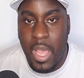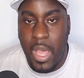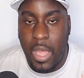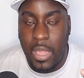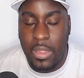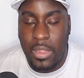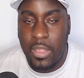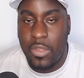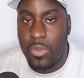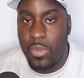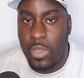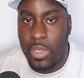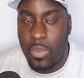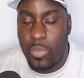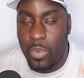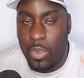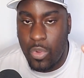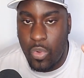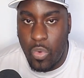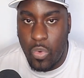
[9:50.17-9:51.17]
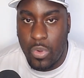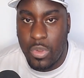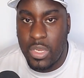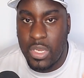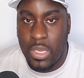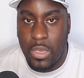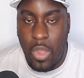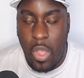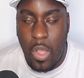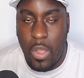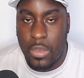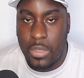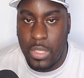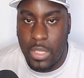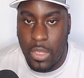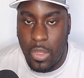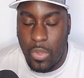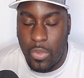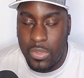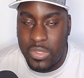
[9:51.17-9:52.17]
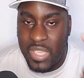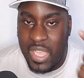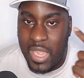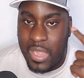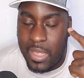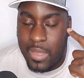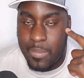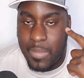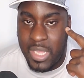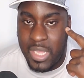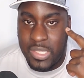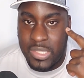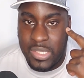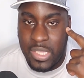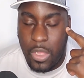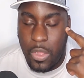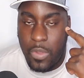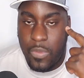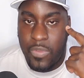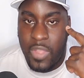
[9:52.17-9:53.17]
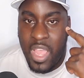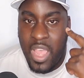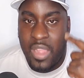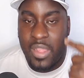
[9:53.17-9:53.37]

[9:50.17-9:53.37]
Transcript: i literally recorded an audio telling myself